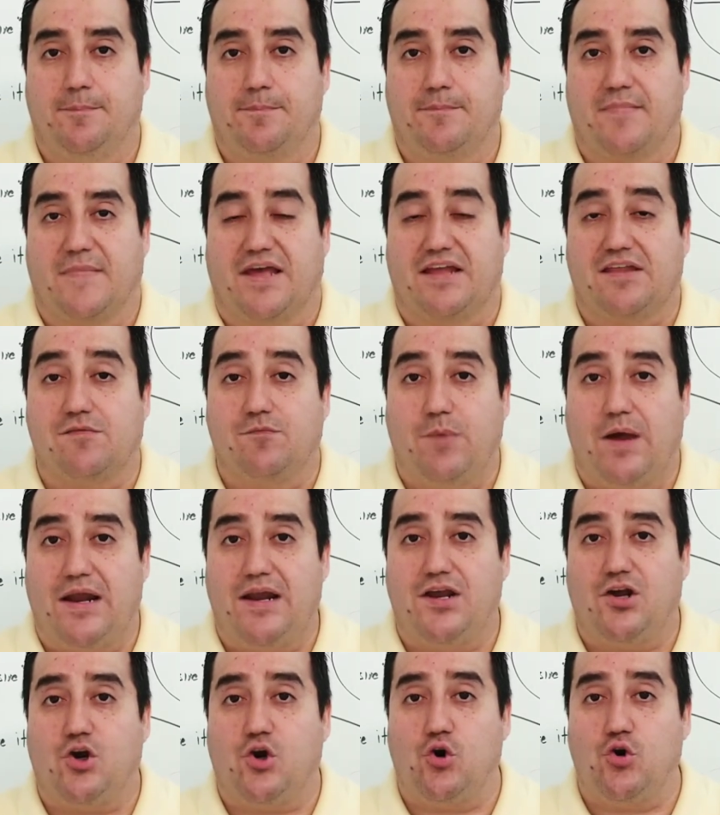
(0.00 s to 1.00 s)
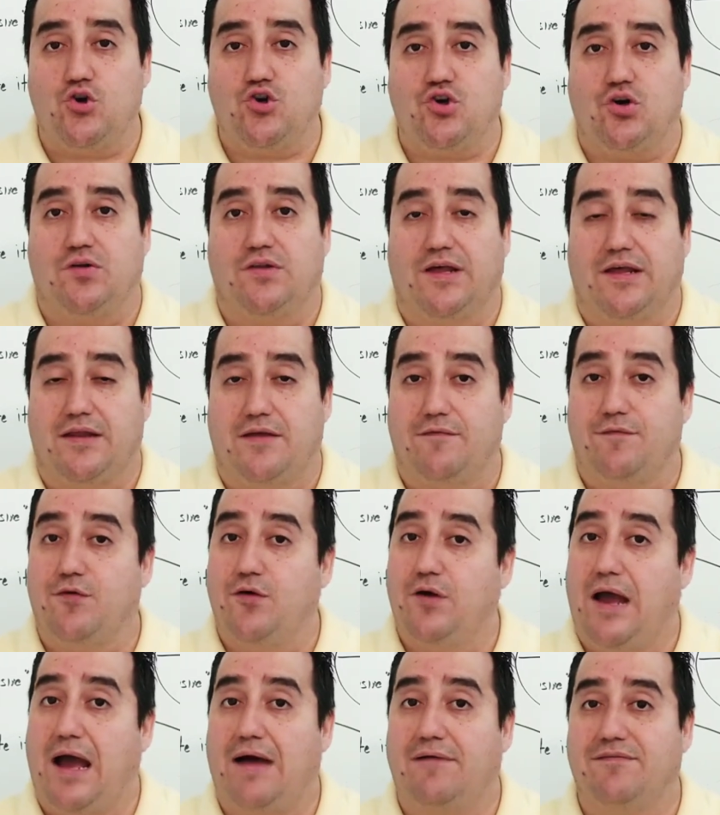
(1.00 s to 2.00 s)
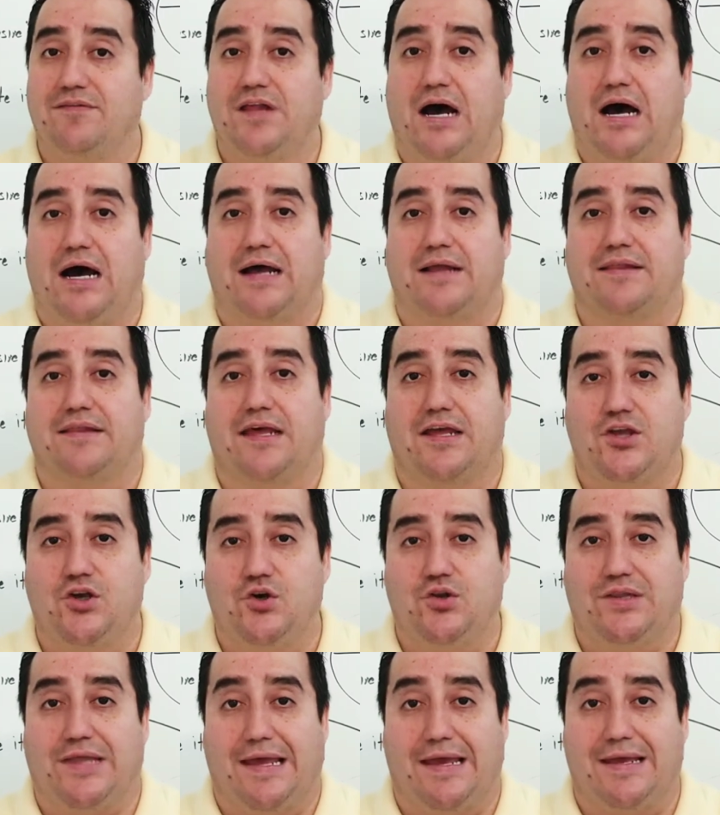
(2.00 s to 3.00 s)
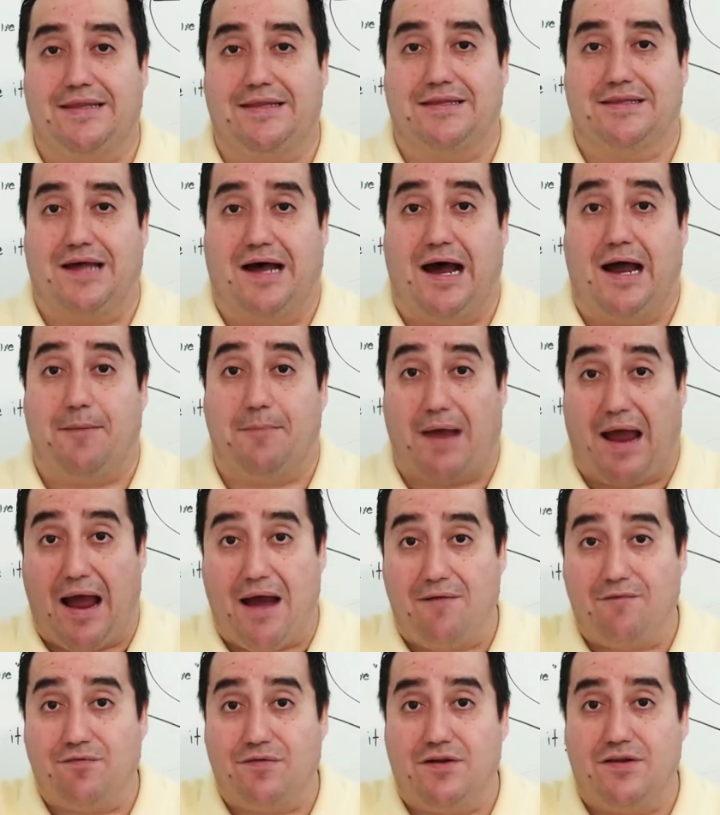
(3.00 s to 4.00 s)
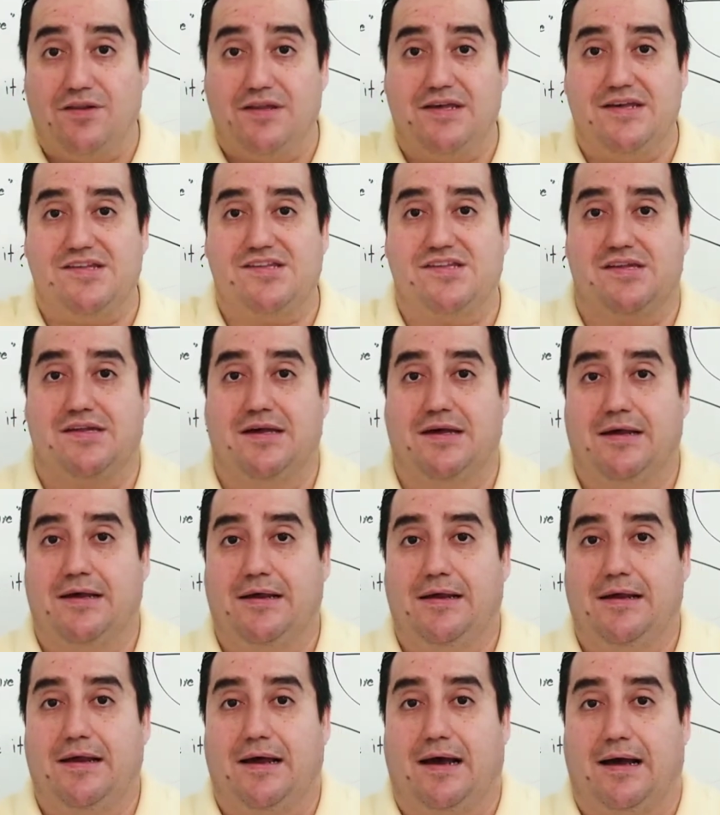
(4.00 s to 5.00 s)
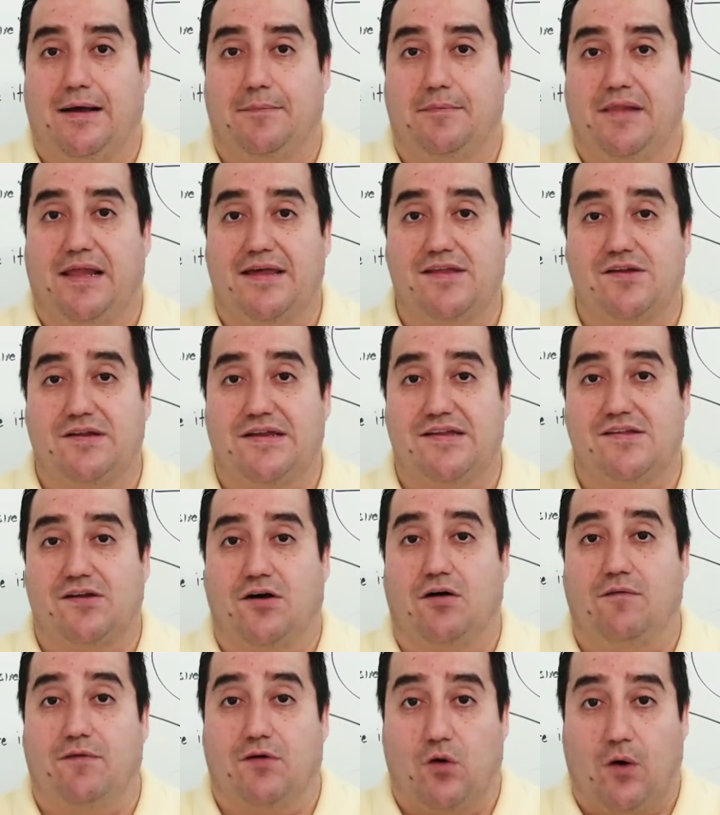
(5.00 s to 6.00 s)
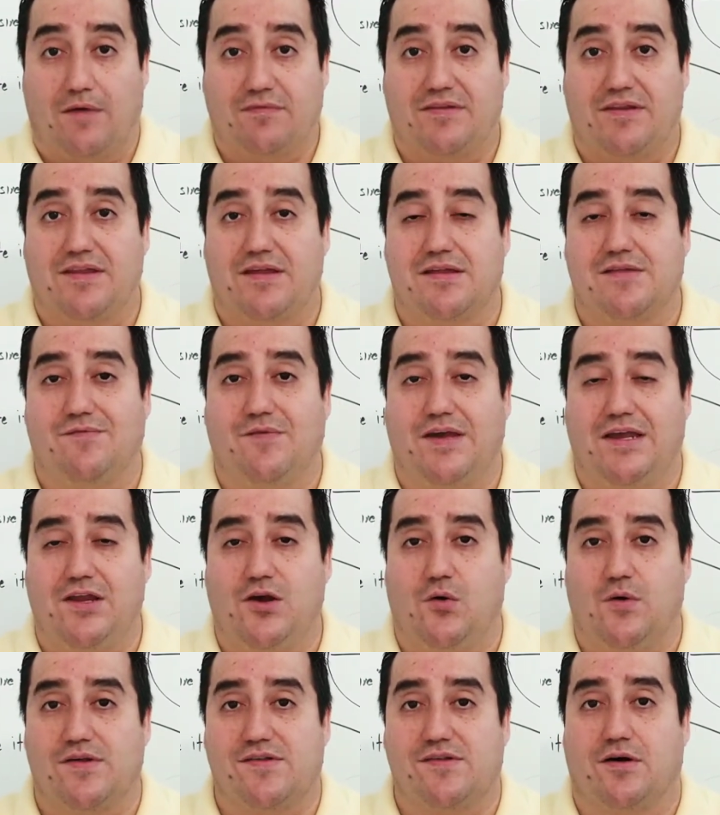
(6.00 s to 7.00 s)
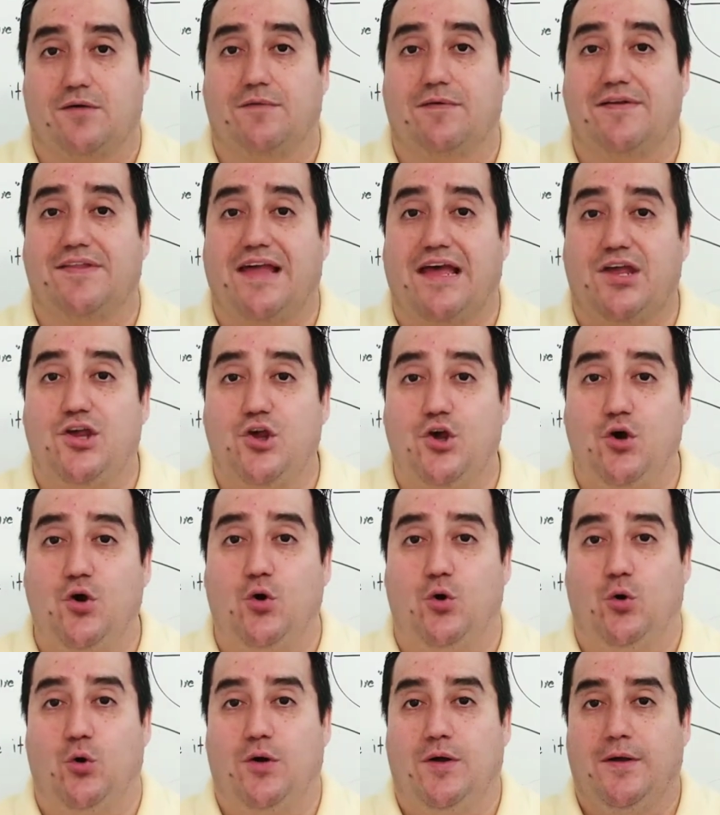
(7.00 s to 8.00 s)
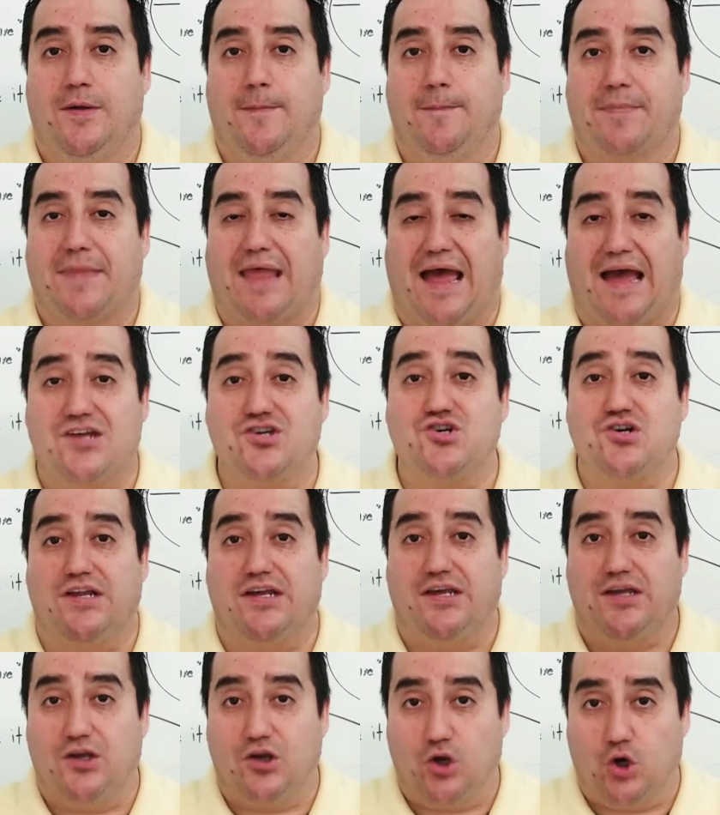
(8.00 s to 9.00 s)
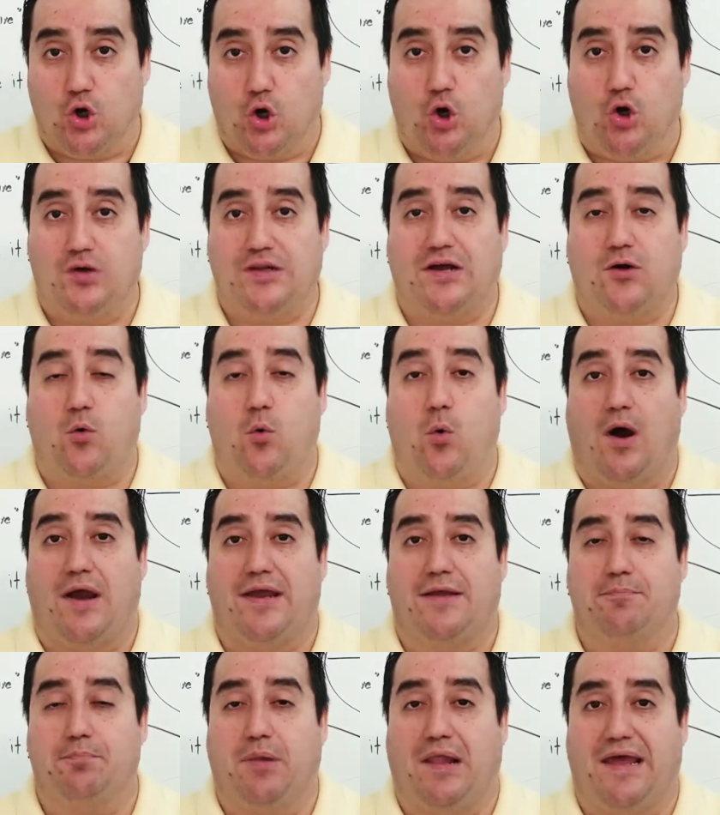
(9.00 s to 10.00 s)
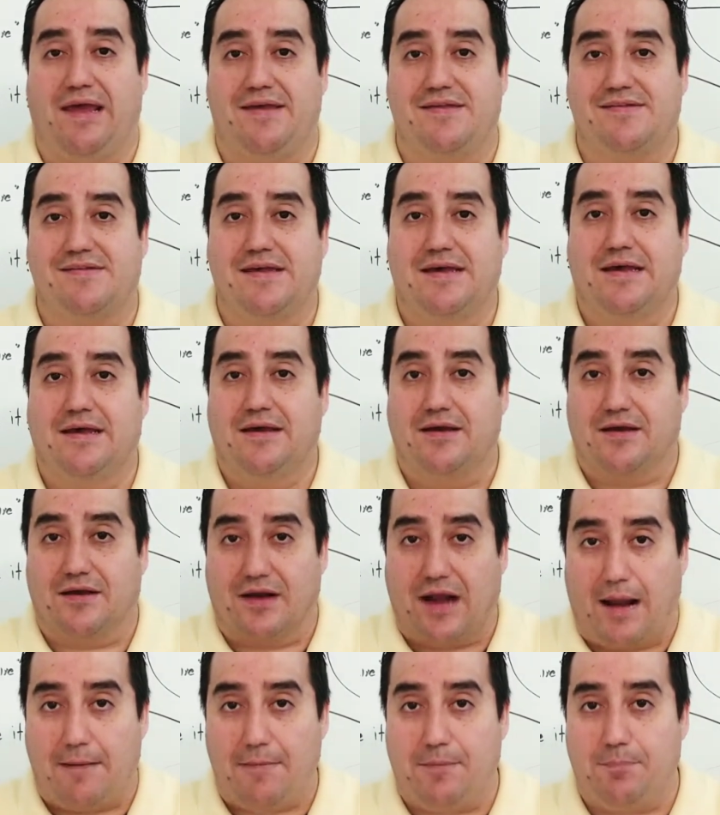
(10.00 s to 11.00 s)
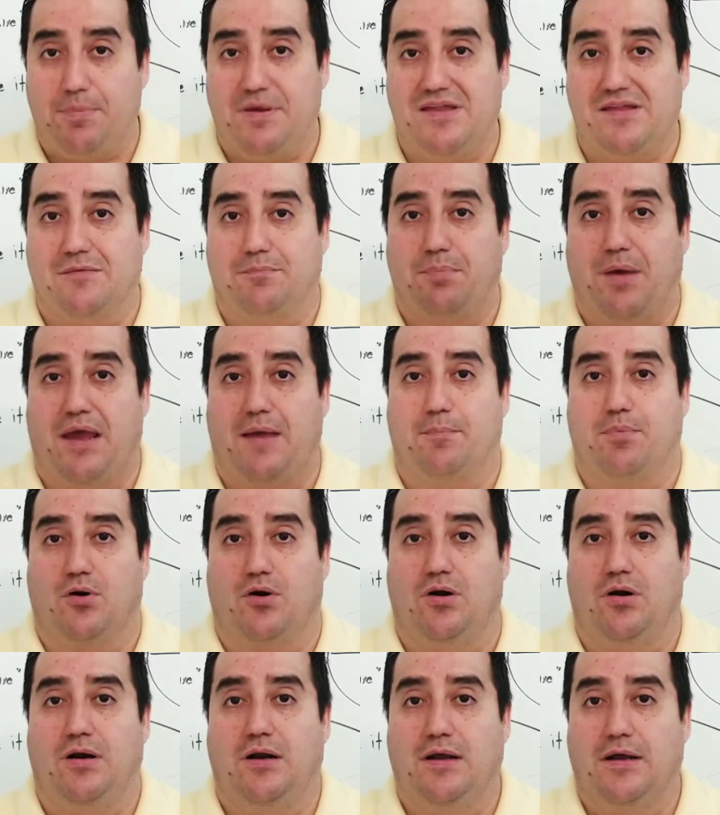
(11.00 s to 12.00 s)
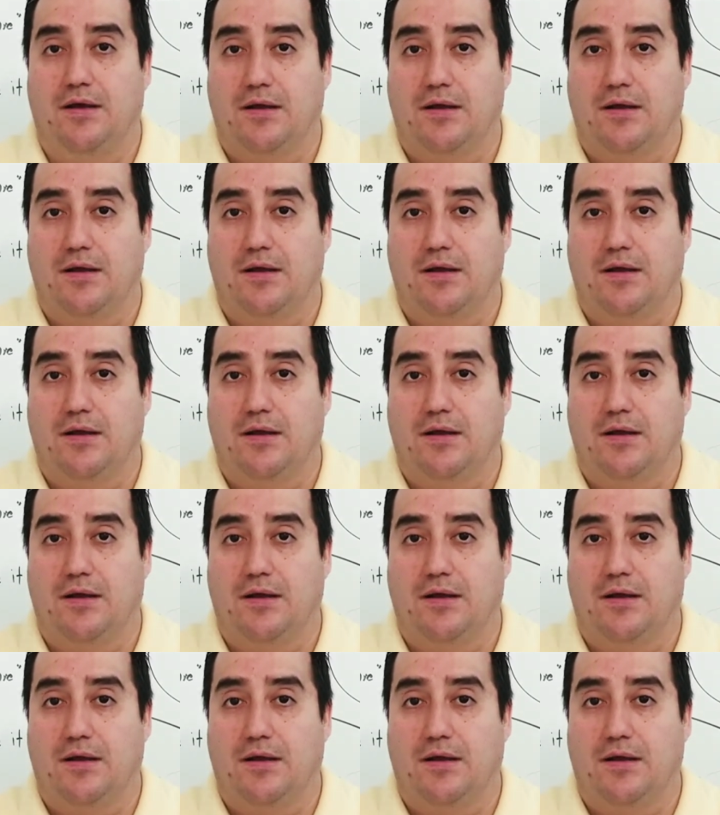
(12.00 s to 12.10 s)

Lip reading: It's very crucial that if you have not, that you take the time after this lesson is over, or after this video is over, that you actually go in a quiet place, grab a piece of paper,